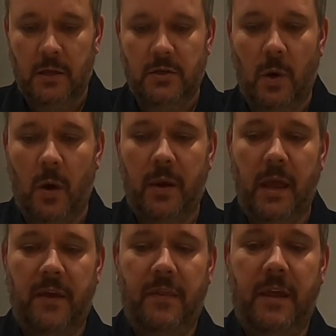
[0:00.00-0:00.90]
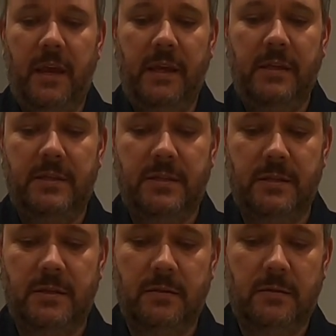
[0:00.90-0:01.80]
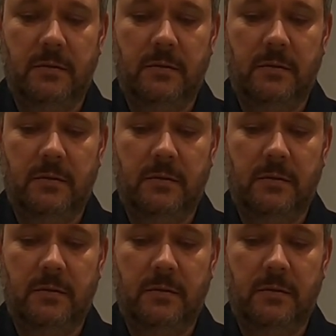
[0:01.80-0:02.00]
So I'll get these,